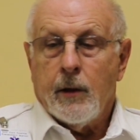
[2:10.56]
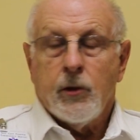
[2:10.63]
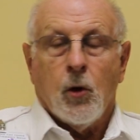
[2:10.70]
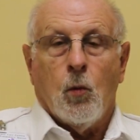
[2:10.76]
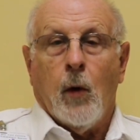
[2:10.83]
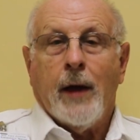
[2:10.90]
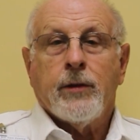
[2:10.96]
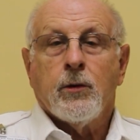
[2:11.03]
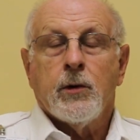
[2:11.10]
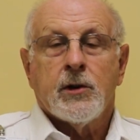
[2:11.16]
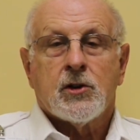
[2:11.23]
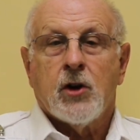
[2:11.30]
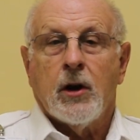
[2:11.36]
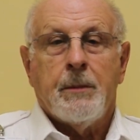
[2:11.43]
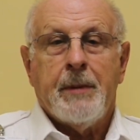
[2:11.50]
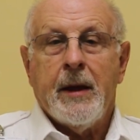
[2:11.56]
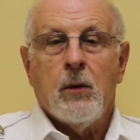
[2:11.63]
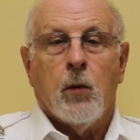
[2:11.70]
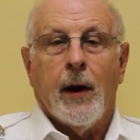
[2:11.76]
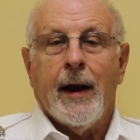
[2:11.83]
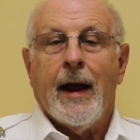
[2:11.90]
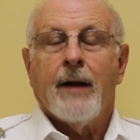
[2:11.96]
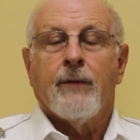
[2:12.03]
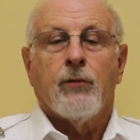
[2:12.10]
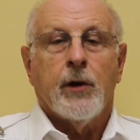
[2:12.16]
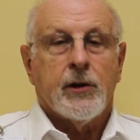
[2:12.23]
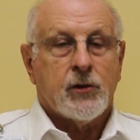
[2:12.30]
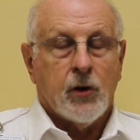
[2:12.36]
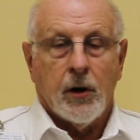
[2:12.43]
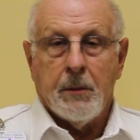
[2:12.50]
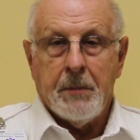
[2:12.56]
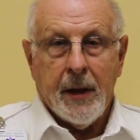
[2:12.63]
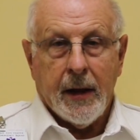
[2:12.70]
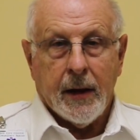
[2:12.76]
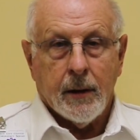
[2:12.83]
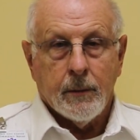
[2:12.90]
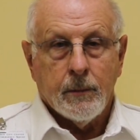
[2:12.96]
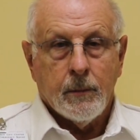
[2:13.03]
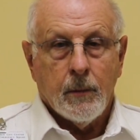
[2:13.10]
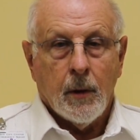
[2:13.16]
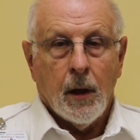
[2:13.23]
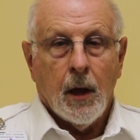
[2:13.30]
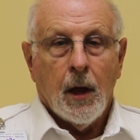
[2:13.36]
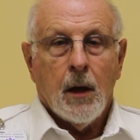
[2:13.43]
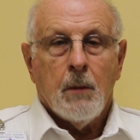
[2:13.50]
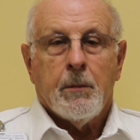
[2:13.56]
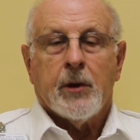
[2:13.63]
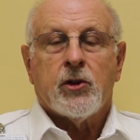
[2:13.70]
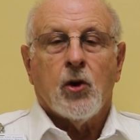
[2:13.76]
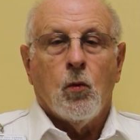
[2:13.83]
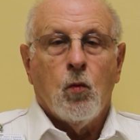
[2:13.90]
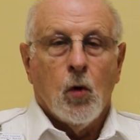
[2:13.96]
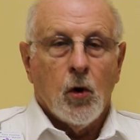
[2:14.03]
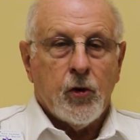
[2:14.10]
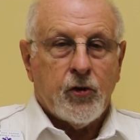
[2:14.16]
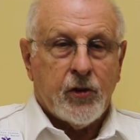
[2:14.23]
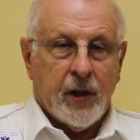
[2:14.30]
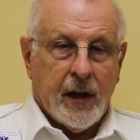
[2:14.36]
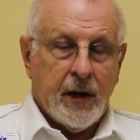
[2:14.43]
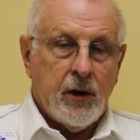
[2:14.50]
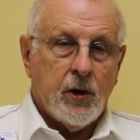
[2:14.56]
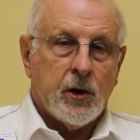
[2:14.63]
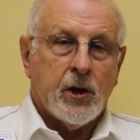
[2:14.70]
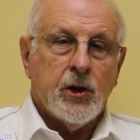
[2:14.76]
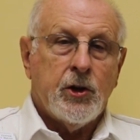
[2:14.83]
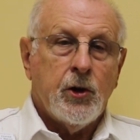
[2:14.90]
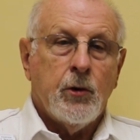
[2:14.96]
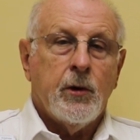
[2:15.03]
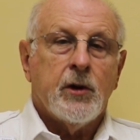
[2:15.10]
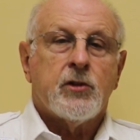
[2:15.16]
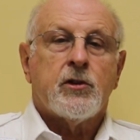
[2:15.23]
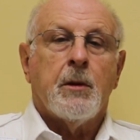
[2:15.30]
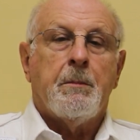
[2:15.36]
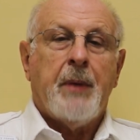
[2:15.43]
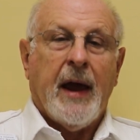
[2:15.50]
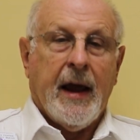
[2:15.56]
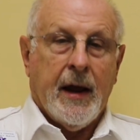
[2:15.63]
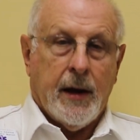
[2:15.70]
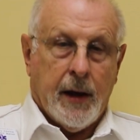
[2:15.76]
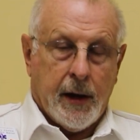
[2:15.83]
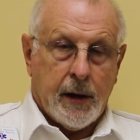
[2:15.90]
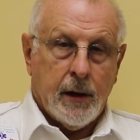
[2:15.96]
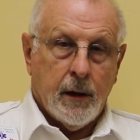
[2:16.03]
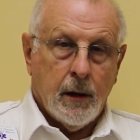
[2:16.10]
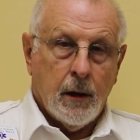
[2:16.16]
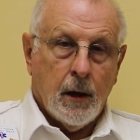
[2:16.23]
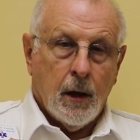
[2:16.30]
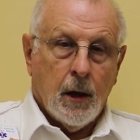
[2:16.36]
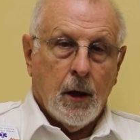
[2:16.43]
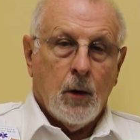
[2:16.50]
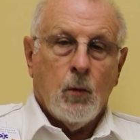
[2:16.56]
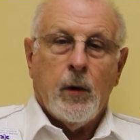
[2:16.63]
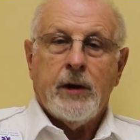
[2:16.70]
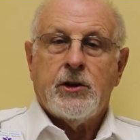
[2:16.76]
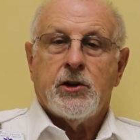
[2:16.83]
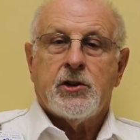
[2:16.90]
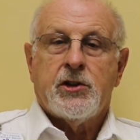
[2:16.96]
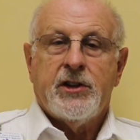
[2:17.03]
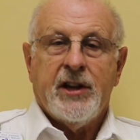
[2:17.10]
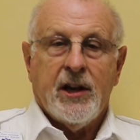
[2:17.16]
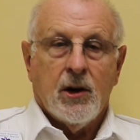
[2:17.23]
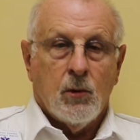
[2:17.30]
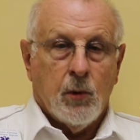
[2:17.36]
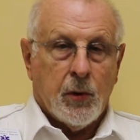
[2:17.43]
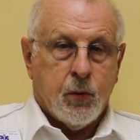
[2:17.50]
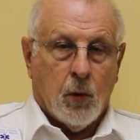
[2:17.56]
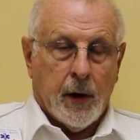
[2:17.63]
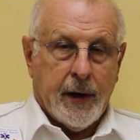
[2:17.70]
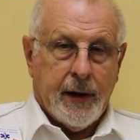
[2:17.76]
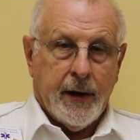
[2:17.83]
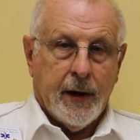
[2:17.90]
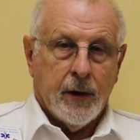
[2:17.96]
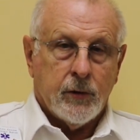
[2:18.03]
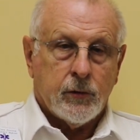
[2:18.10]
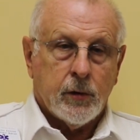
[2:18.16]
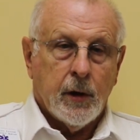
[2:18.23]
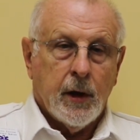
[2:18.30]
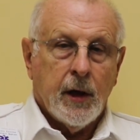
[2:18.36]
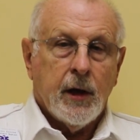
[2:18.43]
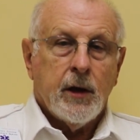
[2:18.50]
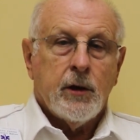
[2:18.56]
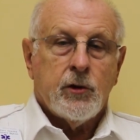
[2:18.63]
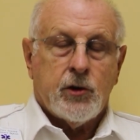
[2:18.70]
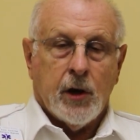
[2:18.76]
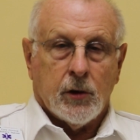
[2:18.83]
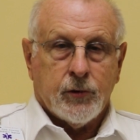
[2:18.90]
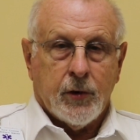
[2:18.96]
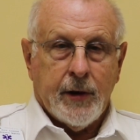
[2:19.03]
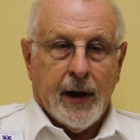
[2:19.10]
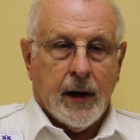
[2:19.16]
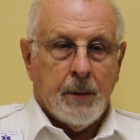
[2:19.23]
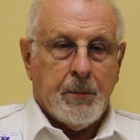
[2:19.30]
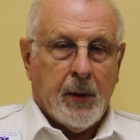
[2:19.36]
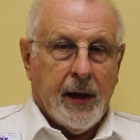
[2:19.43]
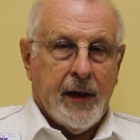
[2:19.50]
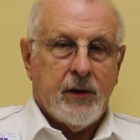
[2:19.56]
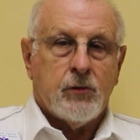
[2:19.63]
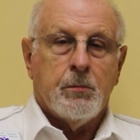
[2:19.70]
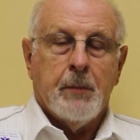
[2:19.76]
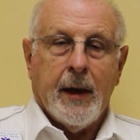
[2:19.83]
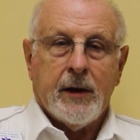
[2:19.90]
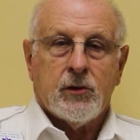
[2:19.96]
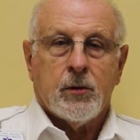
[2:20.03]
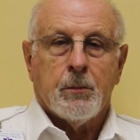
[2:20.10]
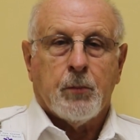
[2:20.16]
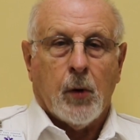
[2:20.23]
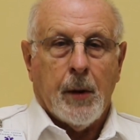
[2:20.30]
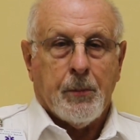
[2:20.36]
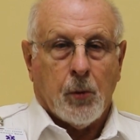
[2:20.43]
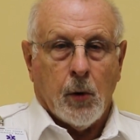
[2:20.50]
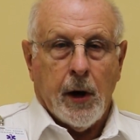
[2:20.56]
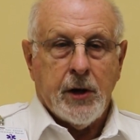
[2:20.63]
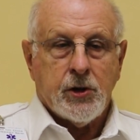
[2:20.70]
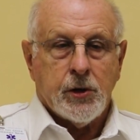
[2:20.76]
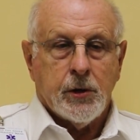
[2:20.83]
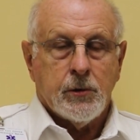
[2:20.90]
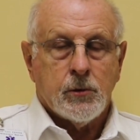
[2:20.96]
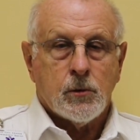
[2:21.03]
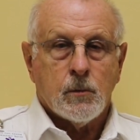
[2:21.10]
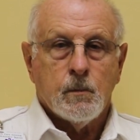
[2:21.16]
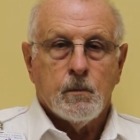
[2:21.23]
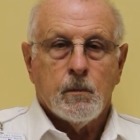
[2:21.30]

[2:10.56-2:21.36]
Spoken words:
The weather is going to be whatever it's going to be. But the worst thing you can do is to panic. We just deal with what it is. Shelter down in place, make some preparations,